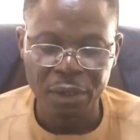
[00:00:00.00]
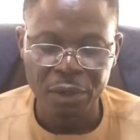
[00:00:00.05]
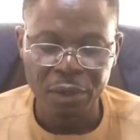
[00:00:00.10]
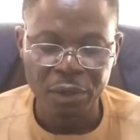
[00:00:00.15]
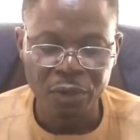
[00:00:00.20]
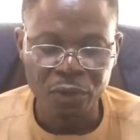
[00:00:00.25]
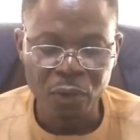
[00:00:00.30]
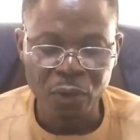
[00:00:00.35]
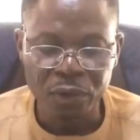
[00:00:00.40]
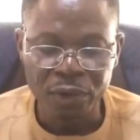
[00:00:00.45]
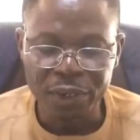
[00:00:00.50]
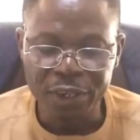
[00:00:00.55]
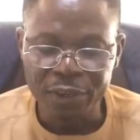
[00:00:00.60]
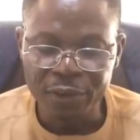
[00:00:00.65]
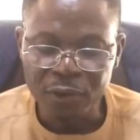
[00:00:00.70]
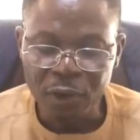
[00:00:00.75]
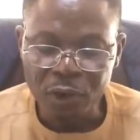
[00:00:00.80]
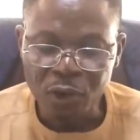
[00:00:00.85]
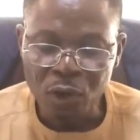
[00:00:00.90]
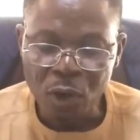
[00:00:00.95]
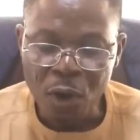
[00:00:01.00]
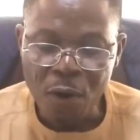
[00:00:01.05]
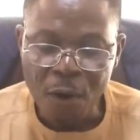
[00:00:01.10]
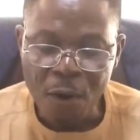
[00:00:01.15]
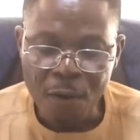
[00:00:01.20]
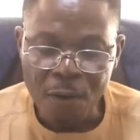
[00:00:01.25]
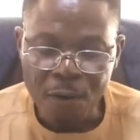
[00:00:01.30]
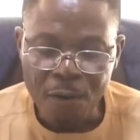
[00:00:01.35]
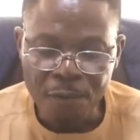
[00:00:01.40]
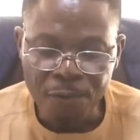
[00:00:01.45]
So the structure
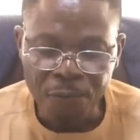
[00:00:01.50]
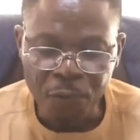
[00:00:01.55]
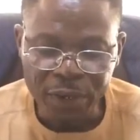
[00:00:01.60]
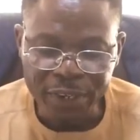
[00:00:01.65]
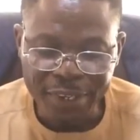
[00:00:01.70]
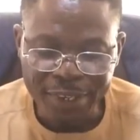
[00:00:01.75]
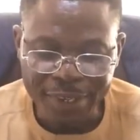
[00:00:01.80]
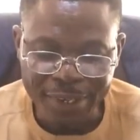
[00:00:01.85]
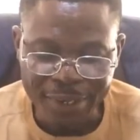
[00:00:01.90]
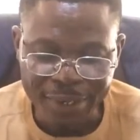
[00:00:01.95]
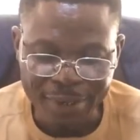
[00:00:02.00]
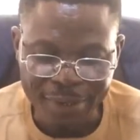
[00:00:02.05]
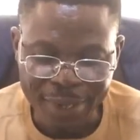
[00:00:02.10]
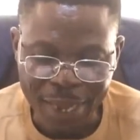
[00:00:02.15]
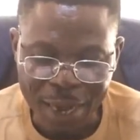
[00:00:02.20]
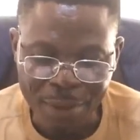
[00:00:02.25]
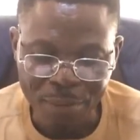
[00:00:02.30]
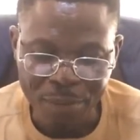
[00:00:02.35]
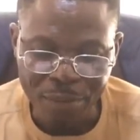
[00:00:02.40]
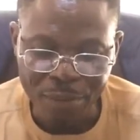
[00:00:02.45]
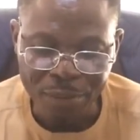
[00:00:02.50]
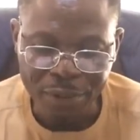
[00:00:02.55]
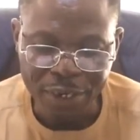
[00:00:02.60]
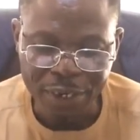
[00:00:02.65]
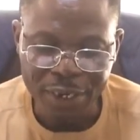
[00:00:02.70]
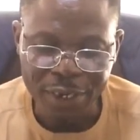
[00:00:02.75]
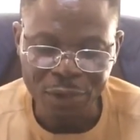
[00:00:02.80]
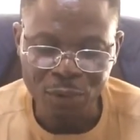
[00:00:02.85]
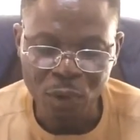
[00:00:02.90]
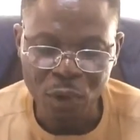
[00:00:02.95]
for this exam,
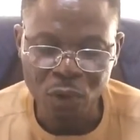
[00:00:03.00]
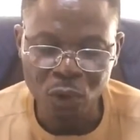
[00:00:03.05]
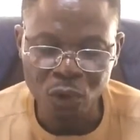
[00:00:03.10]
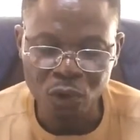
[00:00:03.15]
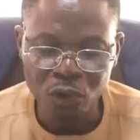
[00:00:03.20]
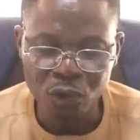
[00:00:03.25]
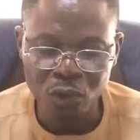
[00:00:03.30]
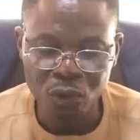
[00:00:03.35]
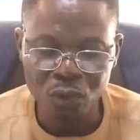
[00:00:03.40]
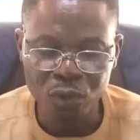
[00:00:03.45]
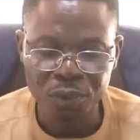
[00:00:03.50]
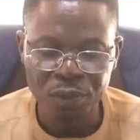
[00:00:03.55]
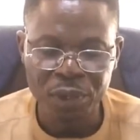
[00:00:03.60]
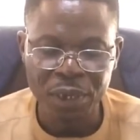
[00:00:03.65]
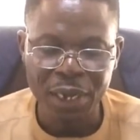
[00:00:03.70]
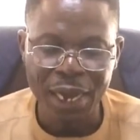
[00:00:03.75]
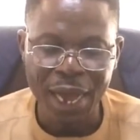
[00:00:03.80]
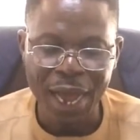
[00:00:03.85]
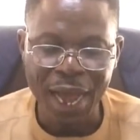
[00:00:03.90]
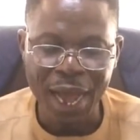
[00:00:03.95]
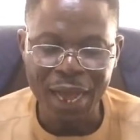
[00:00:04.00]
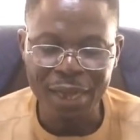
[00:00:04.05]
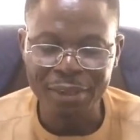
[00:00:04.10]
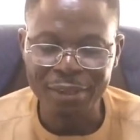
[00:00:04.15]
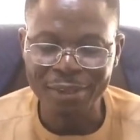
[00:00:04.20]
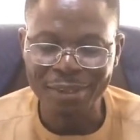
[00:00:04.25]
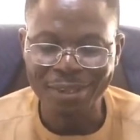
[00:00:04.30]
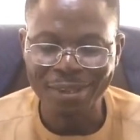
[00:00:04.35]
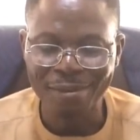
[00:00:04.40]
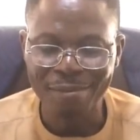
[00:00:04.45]
JNS 102,
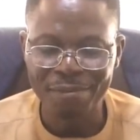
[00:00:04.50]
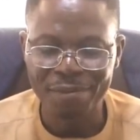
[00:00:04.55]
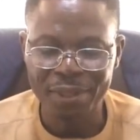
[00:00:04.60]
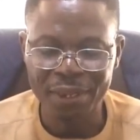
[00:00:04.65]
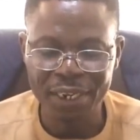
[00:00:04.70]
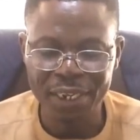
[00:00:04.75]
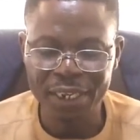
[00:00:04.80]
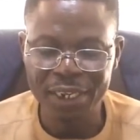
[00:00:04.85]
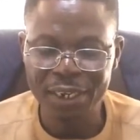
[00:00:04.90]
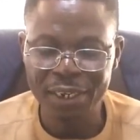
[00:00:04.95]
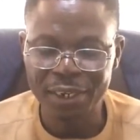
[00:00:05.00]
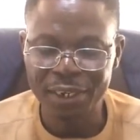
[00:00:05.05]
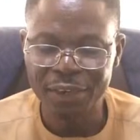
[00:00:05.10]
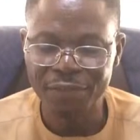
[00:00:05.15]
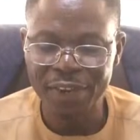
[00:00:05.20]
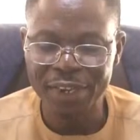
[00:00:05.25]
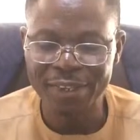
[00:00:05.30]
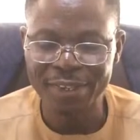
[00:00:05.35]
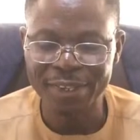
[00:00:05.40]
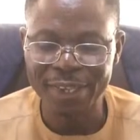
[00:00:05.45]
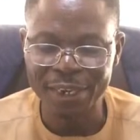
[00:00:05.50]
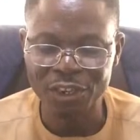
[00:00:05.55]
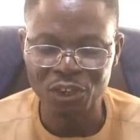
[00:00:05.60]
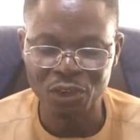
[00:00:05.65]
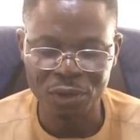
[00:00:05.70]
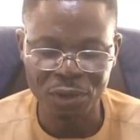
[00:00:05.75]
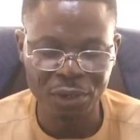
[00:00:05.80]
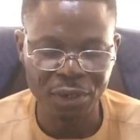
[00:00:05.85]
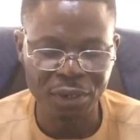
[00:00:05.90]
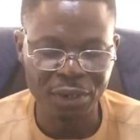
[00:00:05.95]
has three different
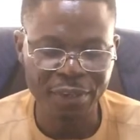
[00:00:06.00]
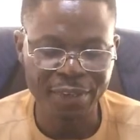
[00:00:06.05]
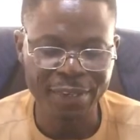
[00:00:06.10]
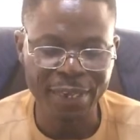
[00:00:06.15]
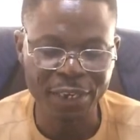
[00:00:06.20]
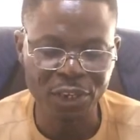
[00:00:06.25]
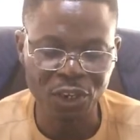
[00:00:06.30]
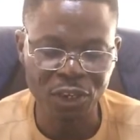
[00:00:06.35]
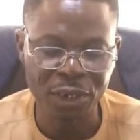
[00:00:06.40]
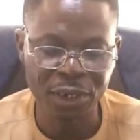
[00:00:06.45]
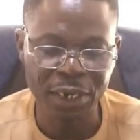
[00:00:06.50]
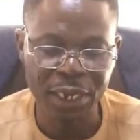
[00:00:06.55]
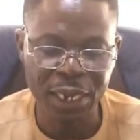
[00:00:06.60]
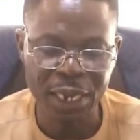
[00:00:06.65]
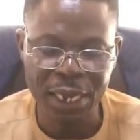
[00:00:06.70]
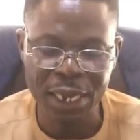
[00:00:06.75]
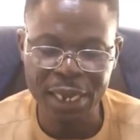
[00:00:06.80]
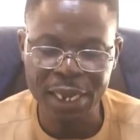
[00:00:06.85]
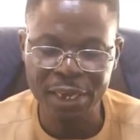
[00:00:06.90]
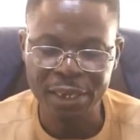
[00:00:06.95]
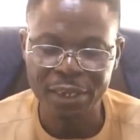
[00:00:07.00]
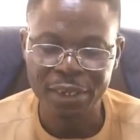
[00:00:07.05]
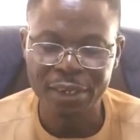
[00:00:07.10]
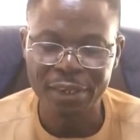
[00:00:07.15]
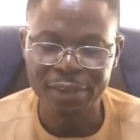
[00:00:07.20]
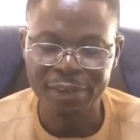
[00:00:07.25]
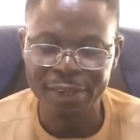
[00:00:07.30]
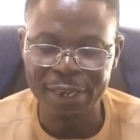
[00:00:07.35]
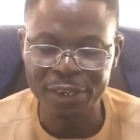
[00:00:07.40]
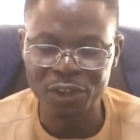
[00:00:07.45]
sections: Section A,
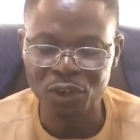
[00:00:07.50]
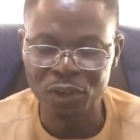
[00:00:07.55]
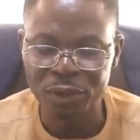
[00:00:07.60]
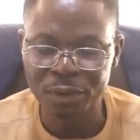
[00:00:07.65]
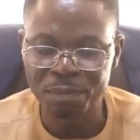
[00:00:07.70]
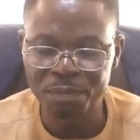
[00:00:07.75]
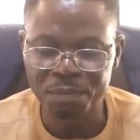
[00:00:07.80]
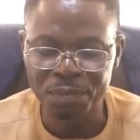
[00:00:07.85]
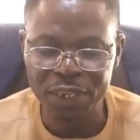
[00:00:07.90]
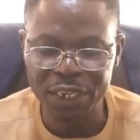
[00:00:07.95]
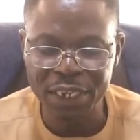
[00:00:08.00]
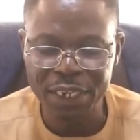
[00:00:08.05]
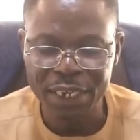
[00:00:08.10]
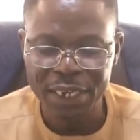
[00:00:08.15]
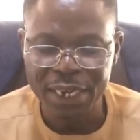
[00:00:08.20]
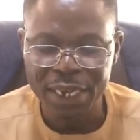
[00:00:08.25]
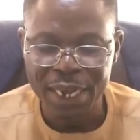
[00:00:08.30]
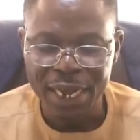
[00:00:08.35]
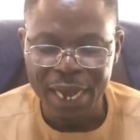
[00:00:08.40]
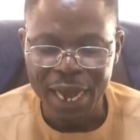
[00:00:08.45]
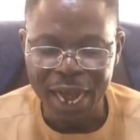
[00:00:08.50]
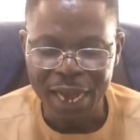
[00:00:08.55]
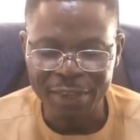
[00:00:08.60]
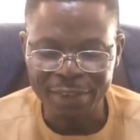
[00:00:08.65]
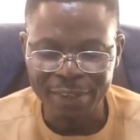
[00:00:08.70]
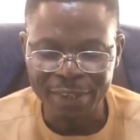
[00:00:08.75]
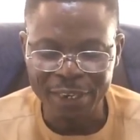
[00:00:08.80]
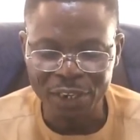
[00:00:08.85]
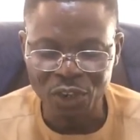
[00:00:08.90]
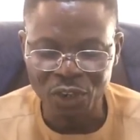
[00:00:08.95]
Section B, and
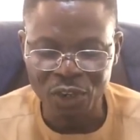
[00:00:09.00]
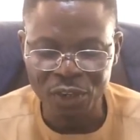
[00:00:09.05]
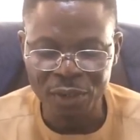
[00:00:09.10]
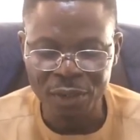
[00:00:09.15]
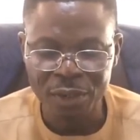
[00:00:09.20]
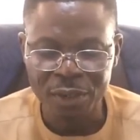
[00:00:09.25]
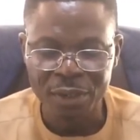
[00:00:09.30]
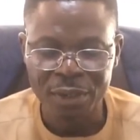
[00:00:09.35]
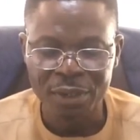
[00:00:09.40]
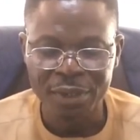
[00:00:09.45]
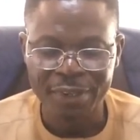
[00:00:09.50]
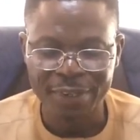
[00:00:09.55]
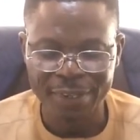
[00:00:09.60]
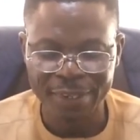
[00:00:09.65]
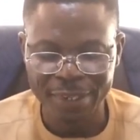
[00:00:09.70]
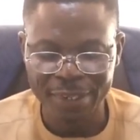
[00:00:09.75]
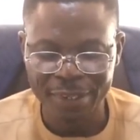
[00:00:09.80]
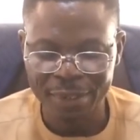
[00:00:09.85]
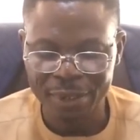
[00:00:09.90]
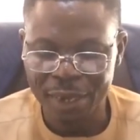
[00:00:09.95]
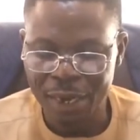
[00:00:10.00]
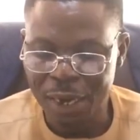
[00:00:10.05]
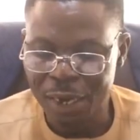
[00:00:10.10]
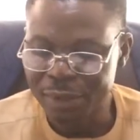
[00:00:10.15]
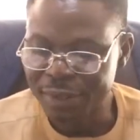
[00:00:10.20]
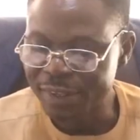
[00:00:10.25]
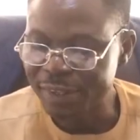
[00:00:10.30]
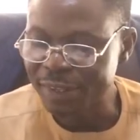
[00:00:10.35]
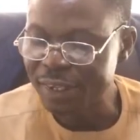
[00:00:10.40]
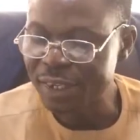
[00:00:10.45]
Section
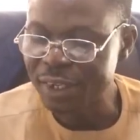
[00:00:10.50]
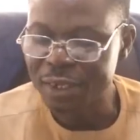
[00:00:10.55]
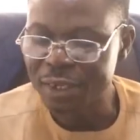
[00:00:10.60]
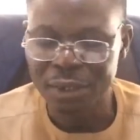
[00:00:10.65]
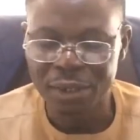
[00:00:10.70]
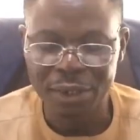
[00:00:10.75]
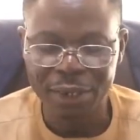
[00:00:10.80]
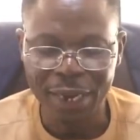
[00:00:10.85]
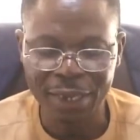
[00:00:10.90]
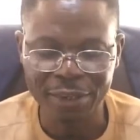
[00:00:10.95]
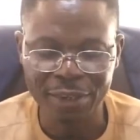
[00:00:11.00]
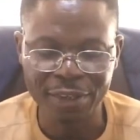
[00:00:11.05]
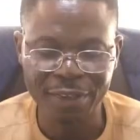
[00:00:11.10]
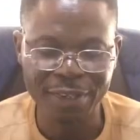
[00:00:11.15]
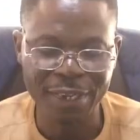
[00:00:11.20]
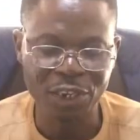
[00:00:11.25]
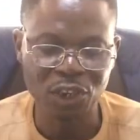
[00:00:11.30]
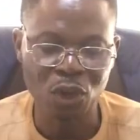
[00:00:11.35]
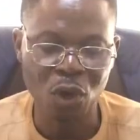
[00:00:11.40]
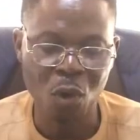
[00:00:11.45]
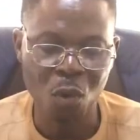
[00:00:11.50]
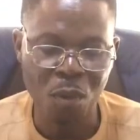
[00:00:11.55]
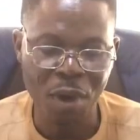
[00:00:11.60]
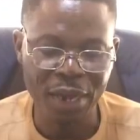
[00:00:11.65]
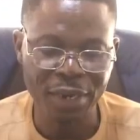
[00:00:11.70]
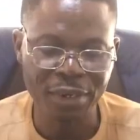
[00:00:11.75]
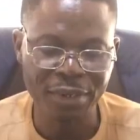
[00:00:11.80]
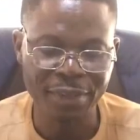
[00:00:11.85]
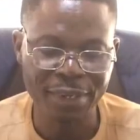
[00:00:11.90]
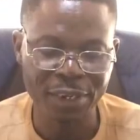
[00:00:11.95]
C. That is Section
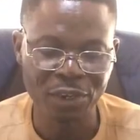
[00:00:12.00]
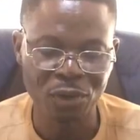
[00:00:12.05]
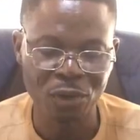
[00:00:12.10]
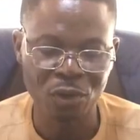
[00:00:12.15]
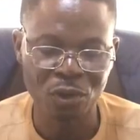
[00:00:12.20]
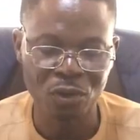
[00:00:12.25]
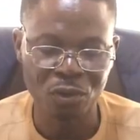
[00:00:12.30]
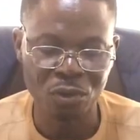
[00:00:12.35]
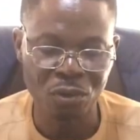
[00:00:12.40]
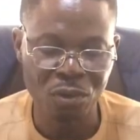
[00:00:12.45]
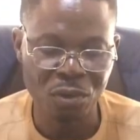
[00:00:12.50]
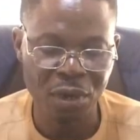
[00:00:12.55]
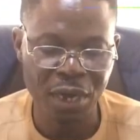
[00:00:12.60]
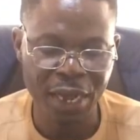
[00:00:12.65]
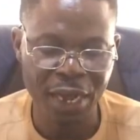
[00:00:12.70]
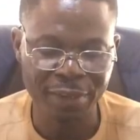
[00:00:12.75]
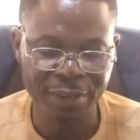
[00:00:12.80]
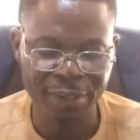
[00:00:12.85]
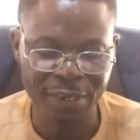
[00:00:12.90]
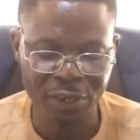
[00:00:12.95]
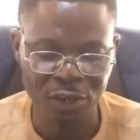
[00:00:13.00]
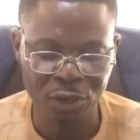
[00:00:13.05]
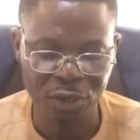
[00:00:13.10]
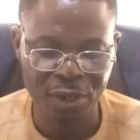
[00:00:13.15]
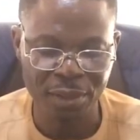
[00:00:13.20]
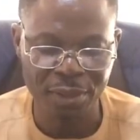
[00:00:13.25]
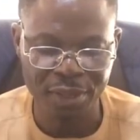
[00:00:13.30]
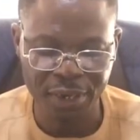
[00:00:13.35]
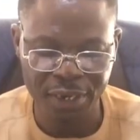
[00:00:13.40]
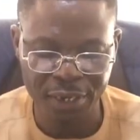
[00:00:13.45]
1, Section 2, and Section
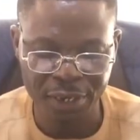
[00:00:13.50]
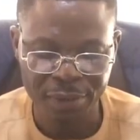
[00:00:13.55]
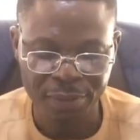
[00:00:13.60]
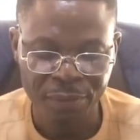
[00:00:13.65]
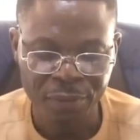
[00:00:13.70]
3.